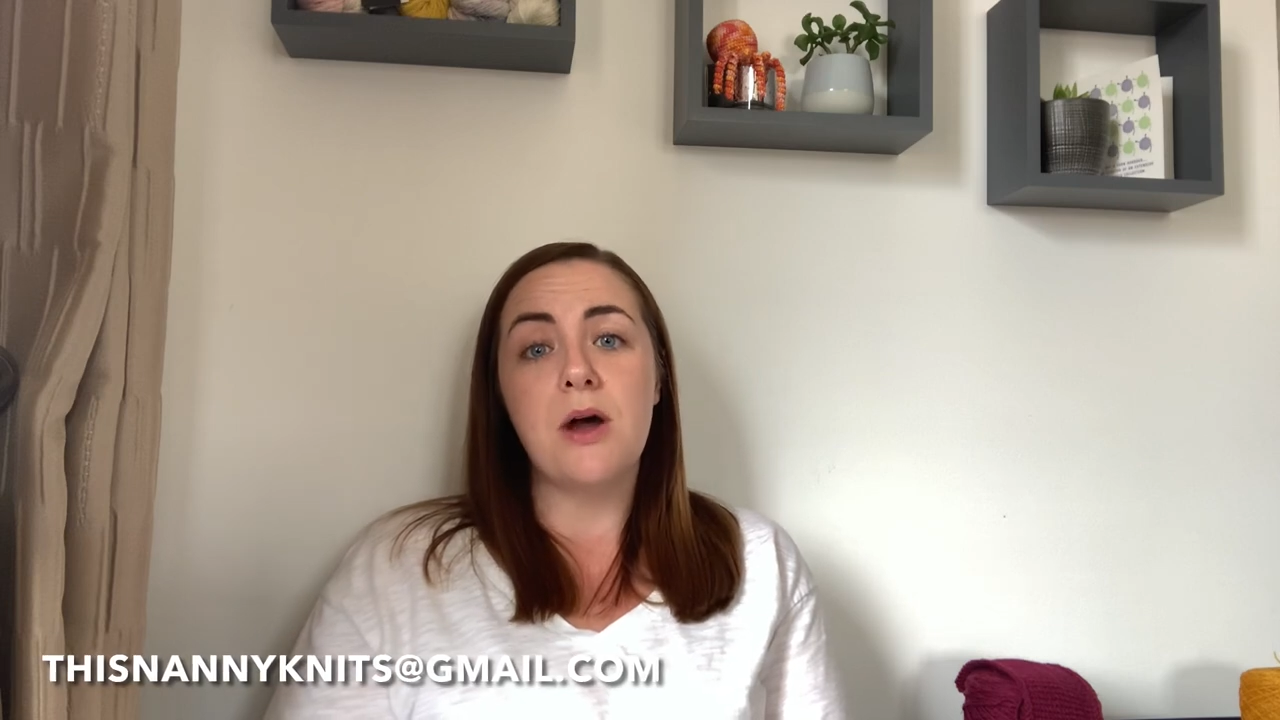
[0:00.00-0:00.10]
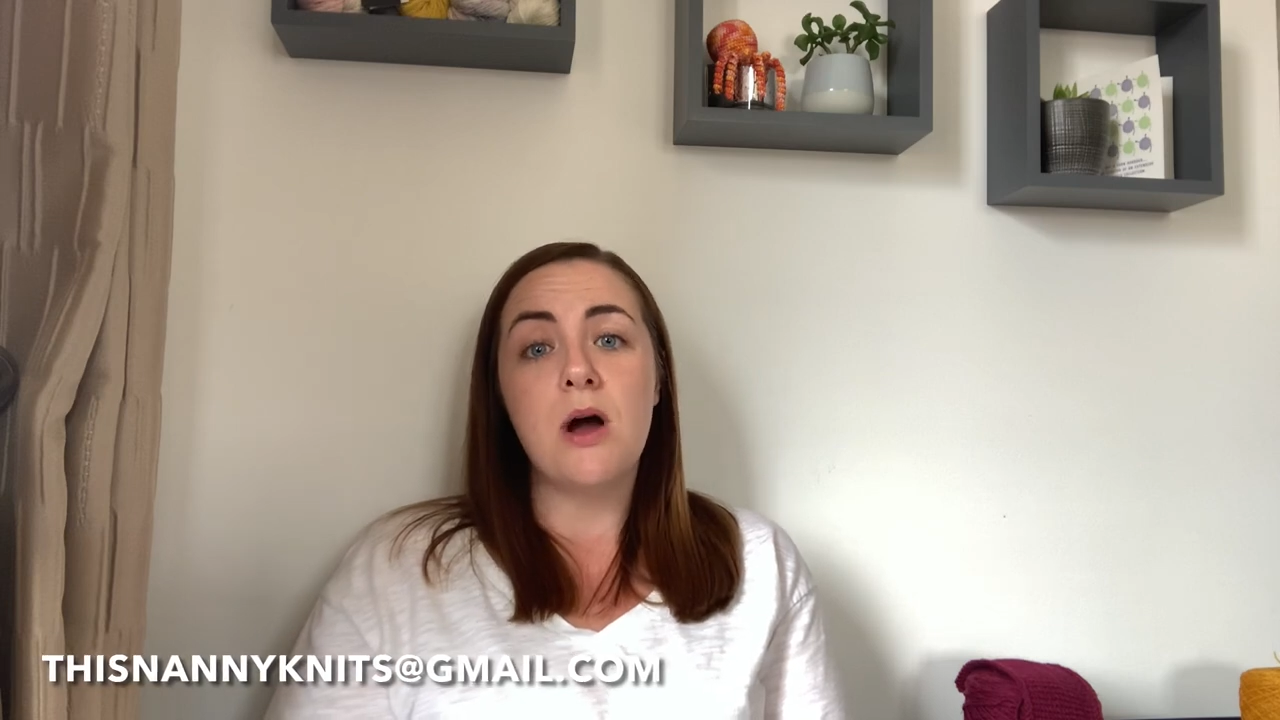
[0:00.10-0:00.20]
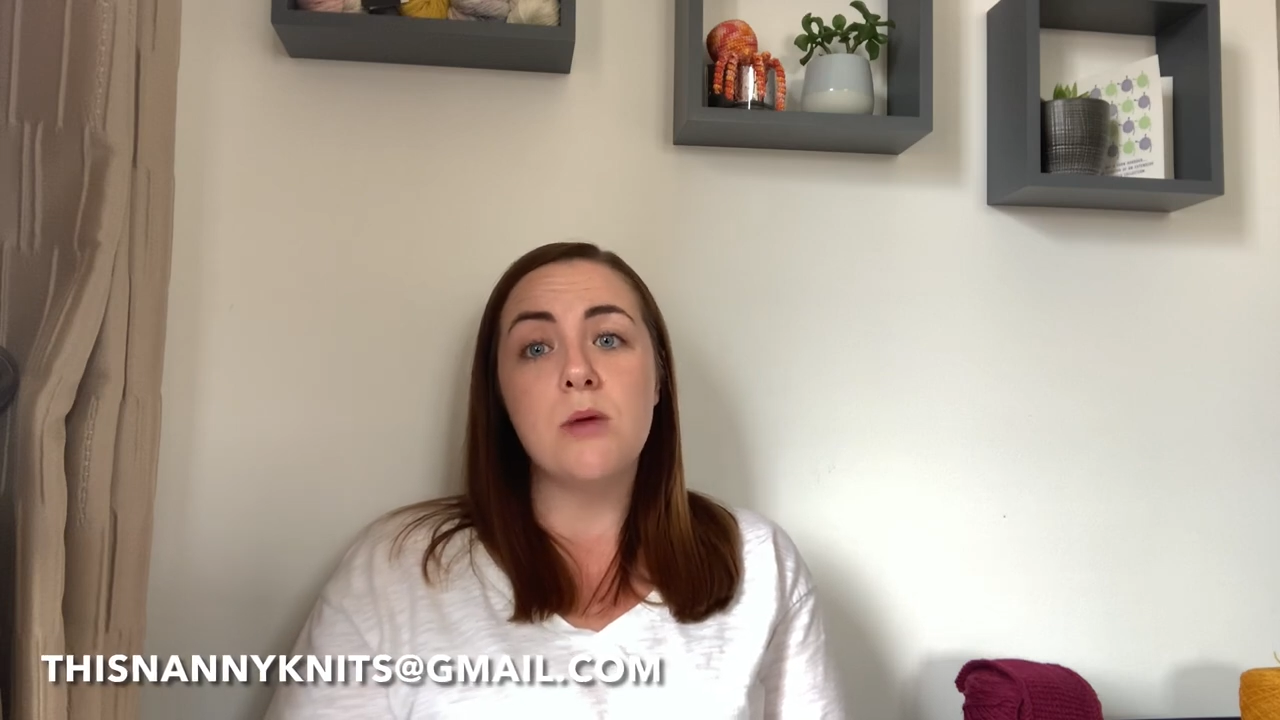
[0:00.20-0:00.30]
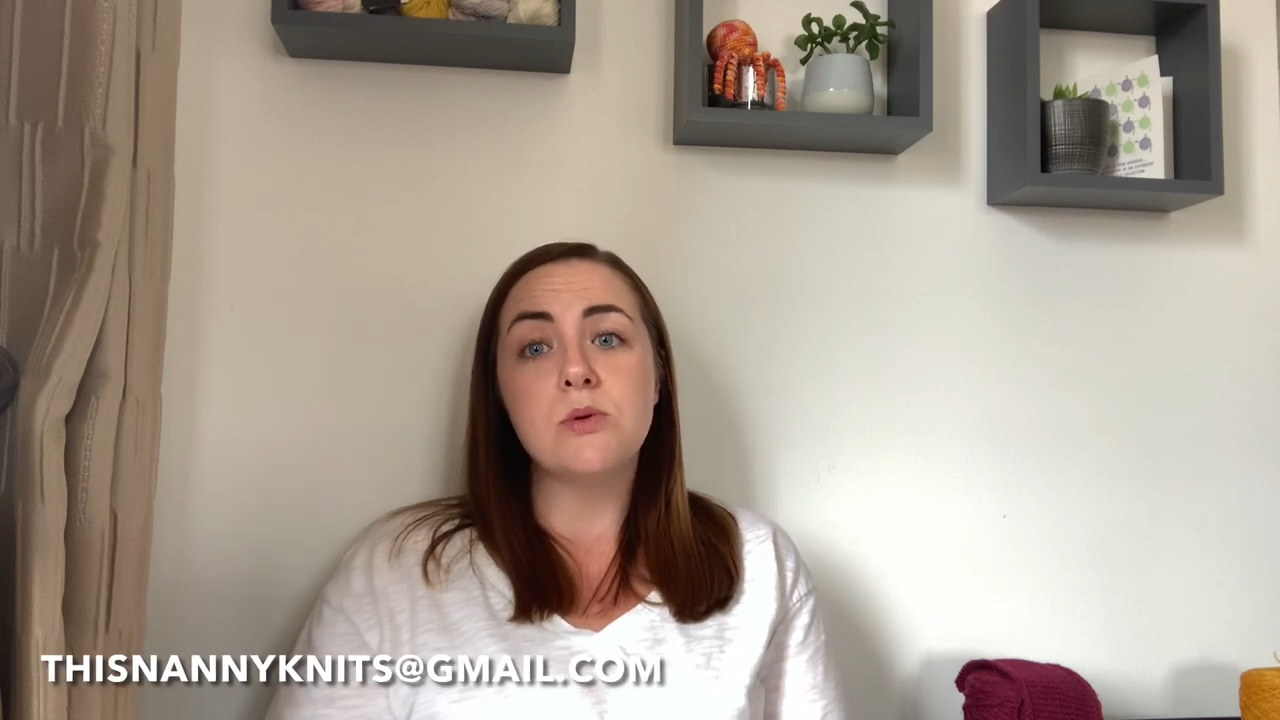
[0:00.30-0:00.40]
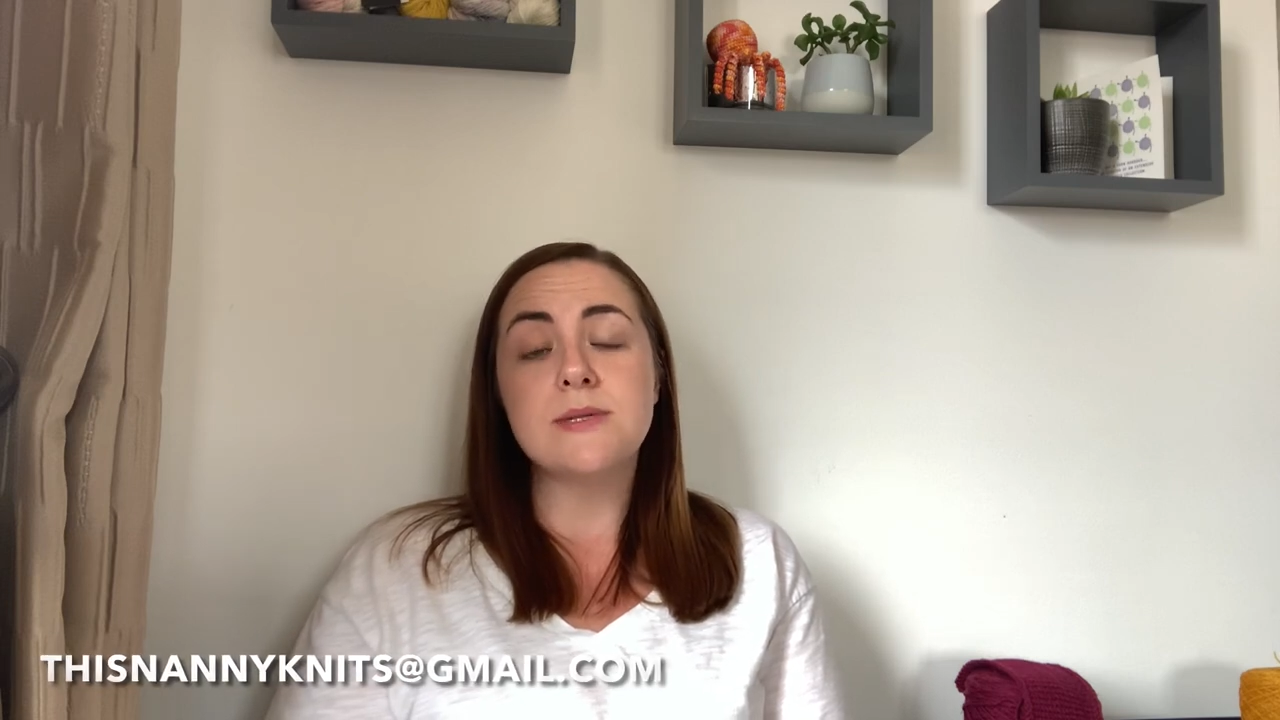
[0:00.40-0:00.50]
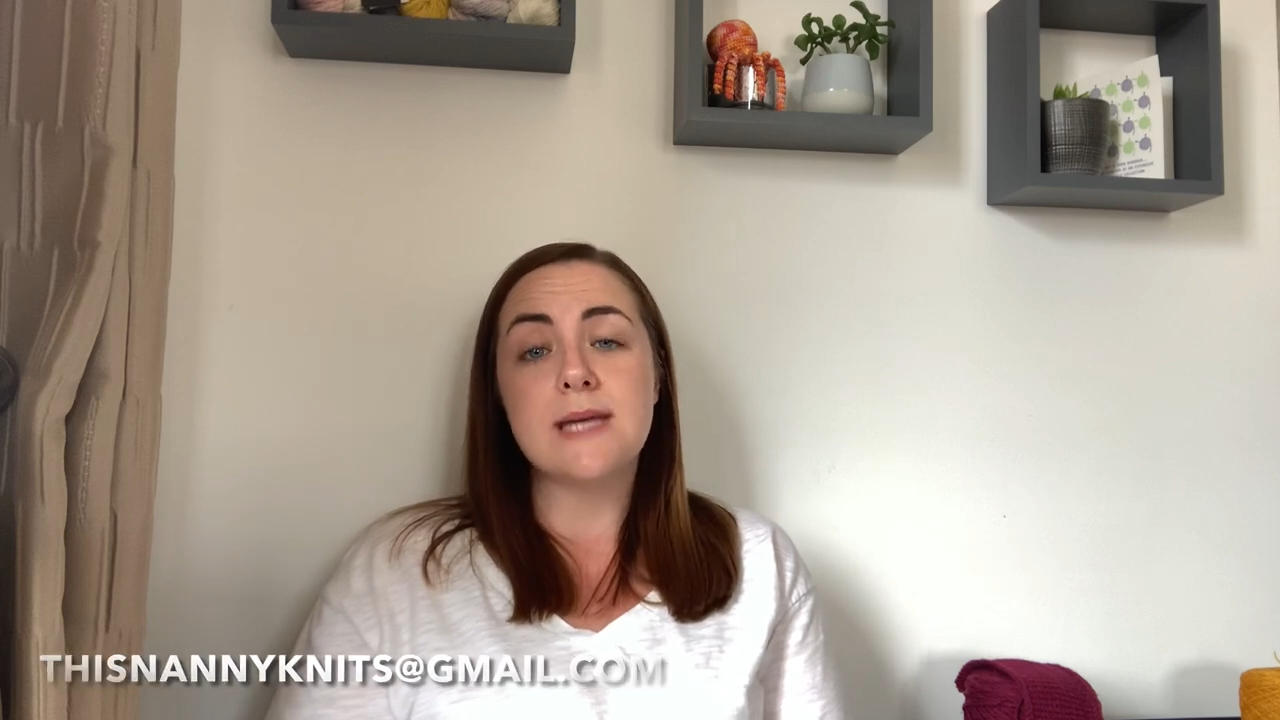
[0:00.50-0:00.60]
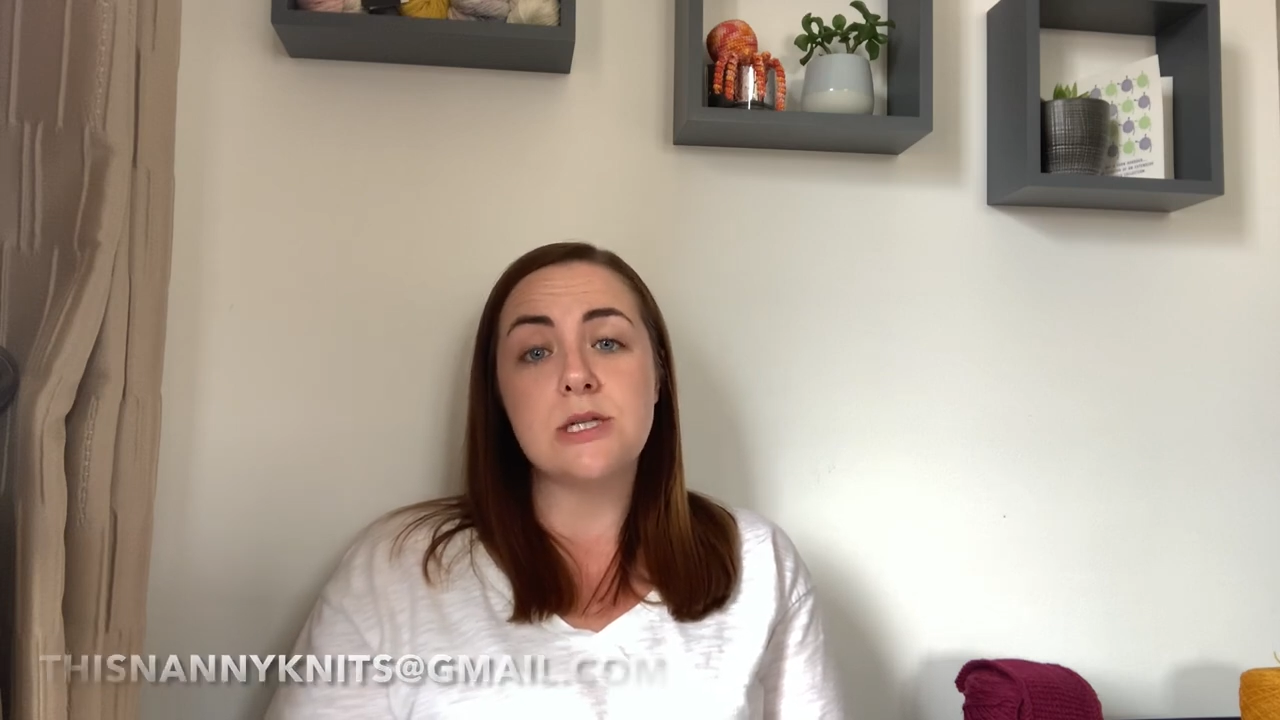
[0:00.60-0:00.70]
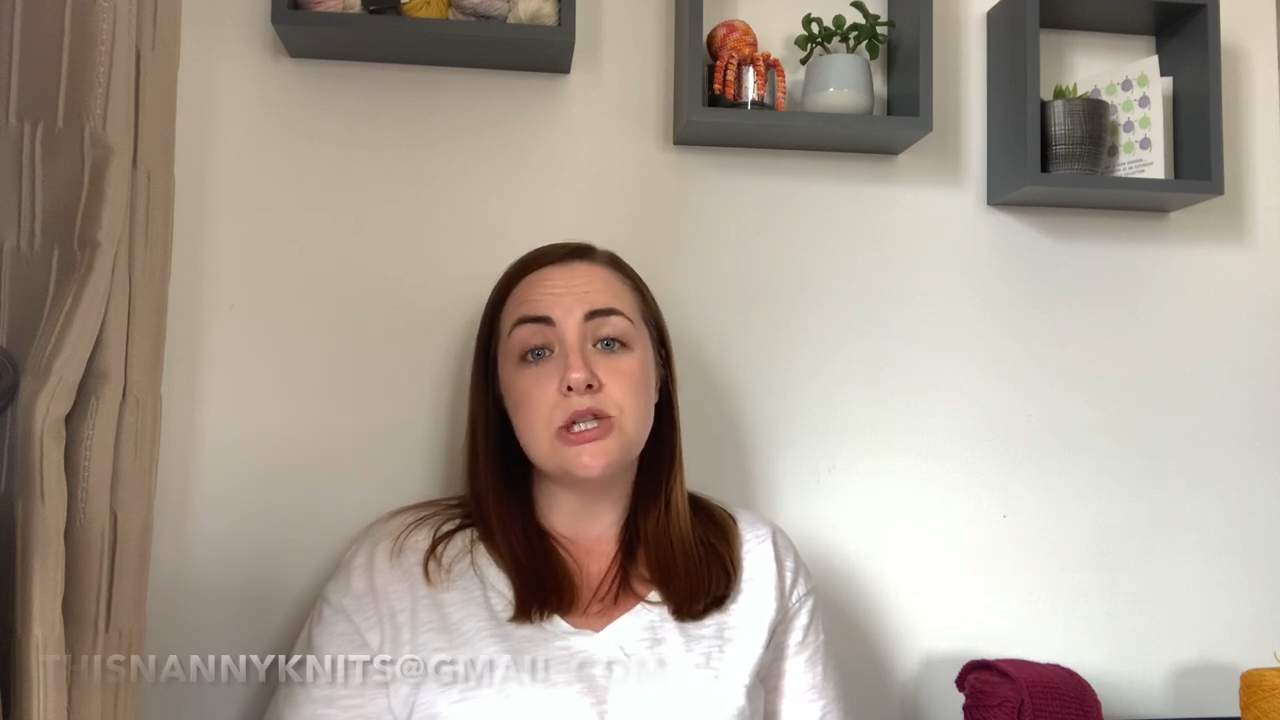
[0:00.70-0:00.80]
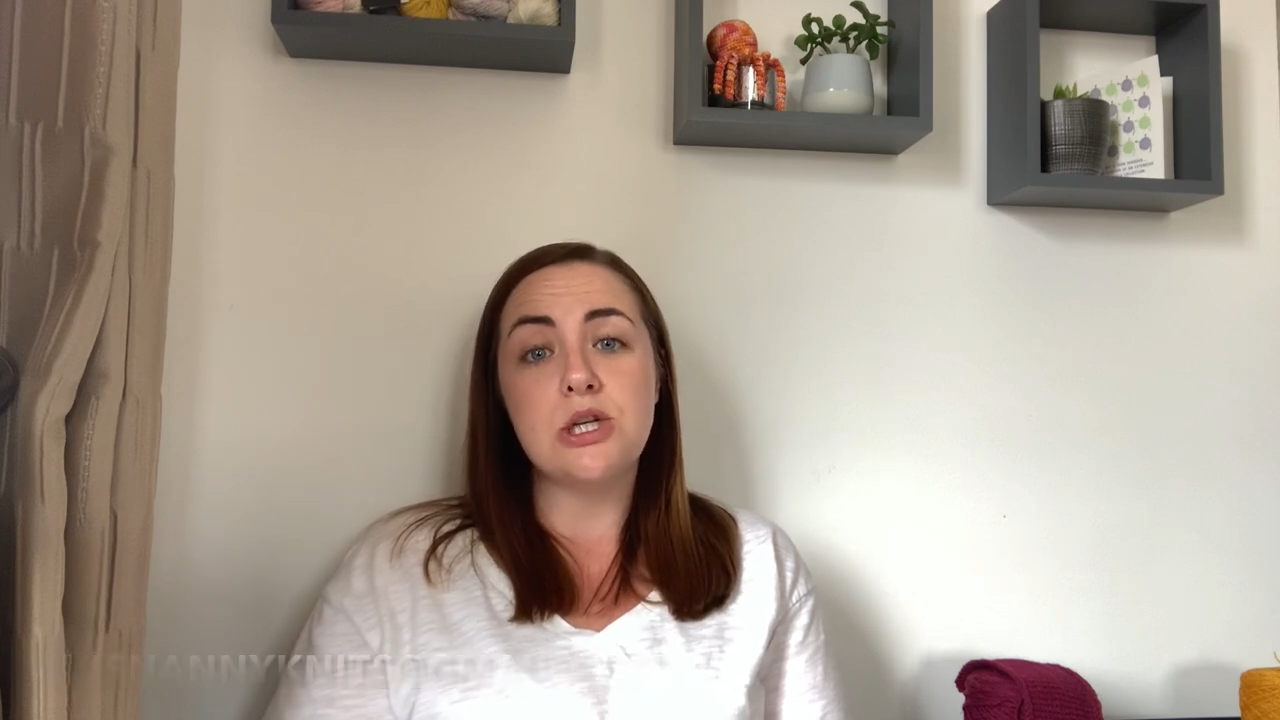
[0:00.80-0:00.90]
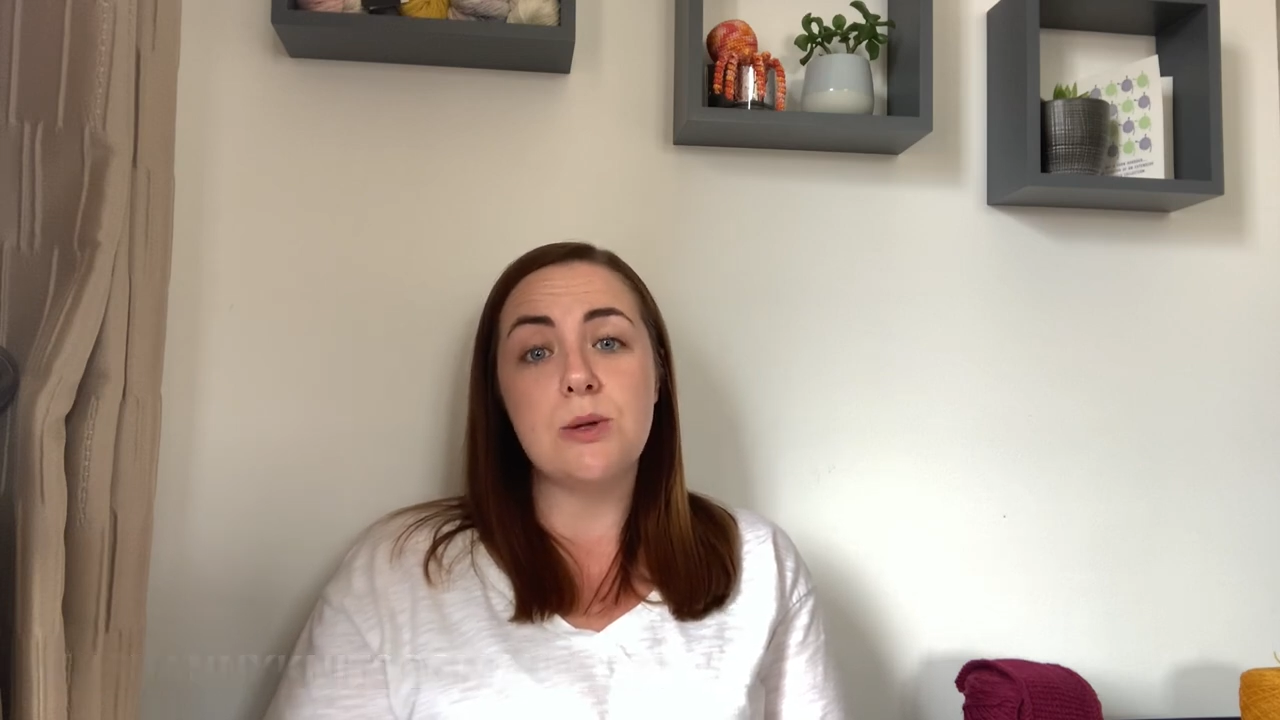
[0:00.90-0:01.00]
I will
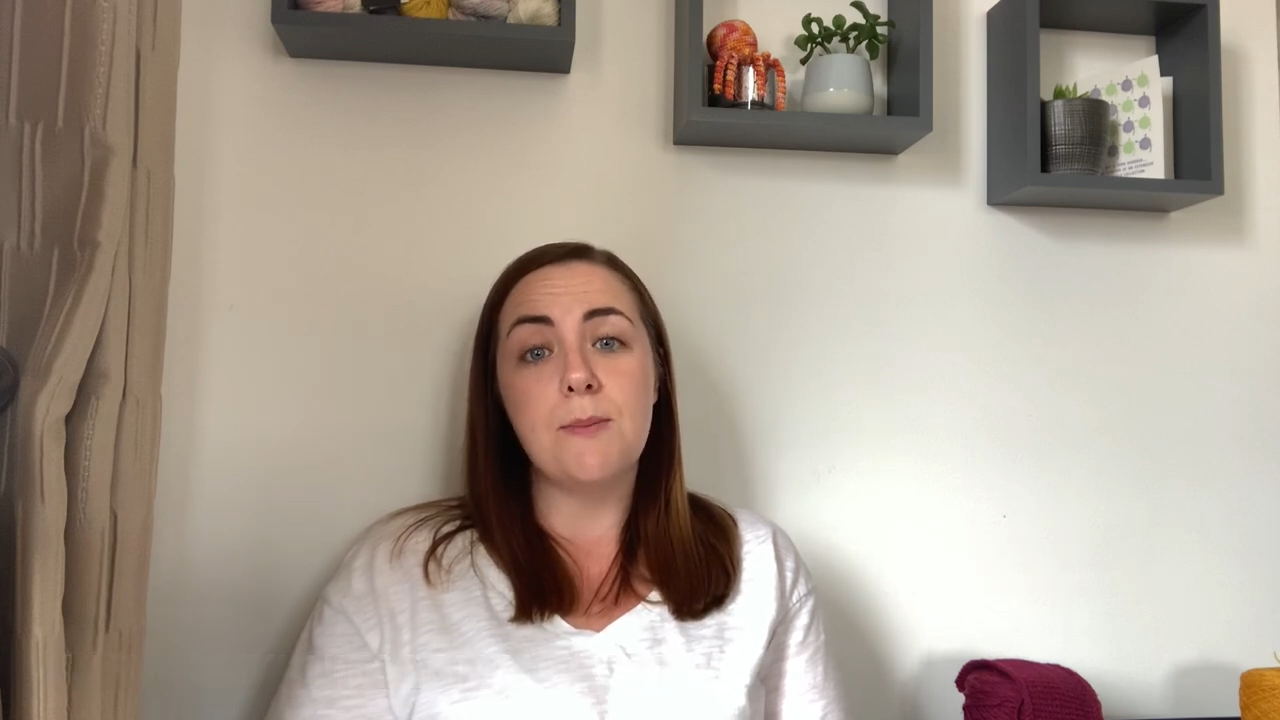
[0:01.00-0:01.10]
send you